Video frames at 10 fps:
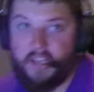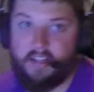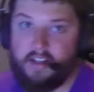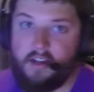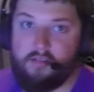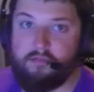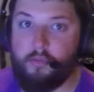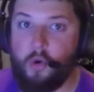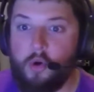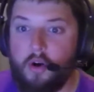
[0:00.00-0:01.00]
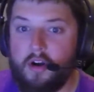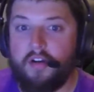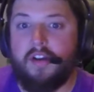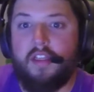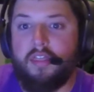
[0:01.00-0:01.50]
it for
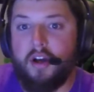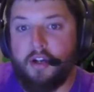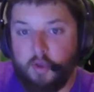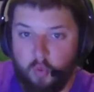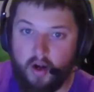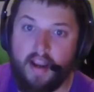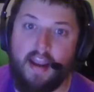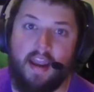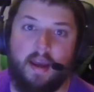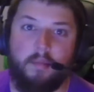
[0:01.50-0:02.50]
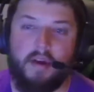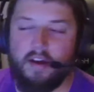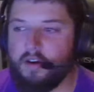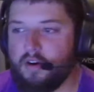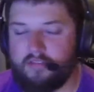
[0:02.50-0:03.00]
the gram
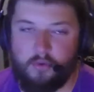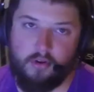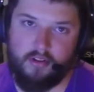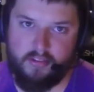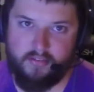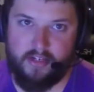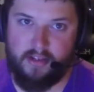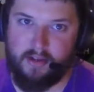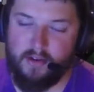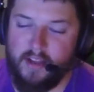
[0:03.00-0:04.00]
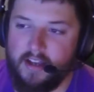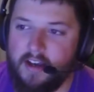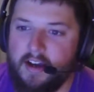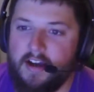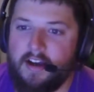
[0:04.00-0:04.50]
or for the video.
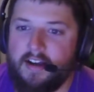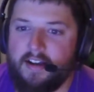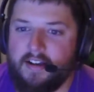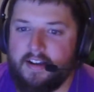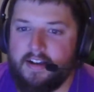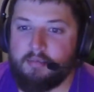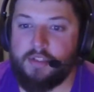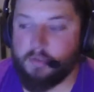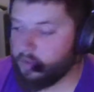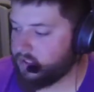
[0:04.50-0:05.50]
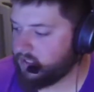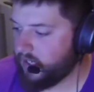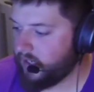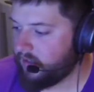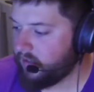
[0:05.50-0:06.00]
I'm super
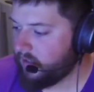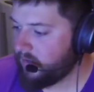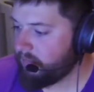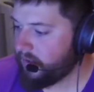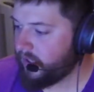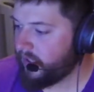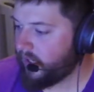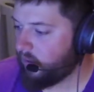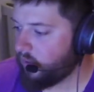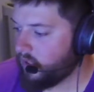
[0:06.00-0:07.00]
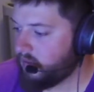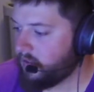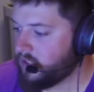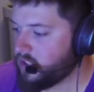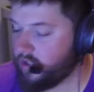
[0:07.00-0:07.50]
excited, but I wanted to
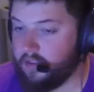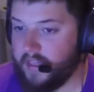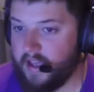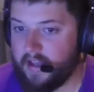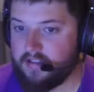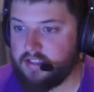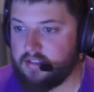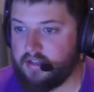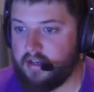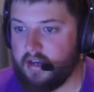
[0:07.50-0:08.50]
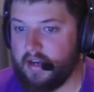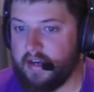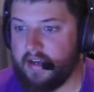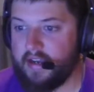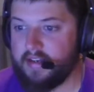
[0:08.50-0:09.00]
make sure that
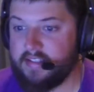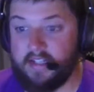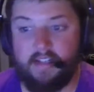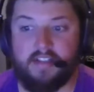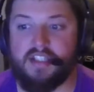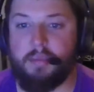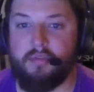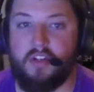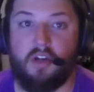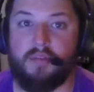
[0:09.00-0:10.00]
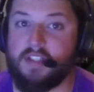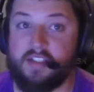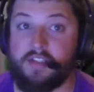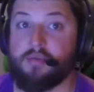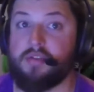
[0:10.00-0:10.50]
I did it in a separate video because
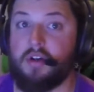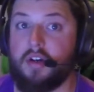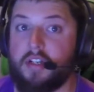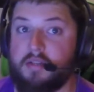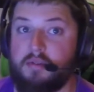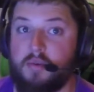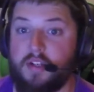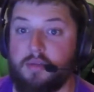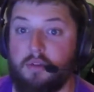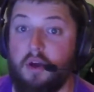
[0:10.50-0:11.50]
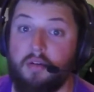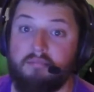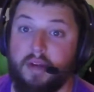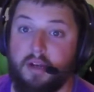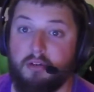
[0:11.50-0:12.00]
this one's already going to be way too long.
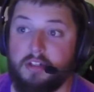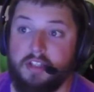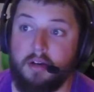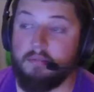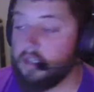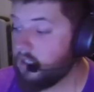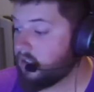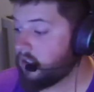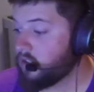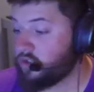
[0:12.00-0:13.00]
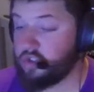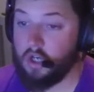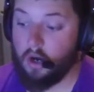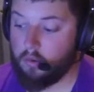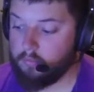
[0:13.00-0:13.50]
I can already tell.
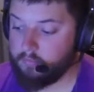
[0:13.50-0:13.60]
So,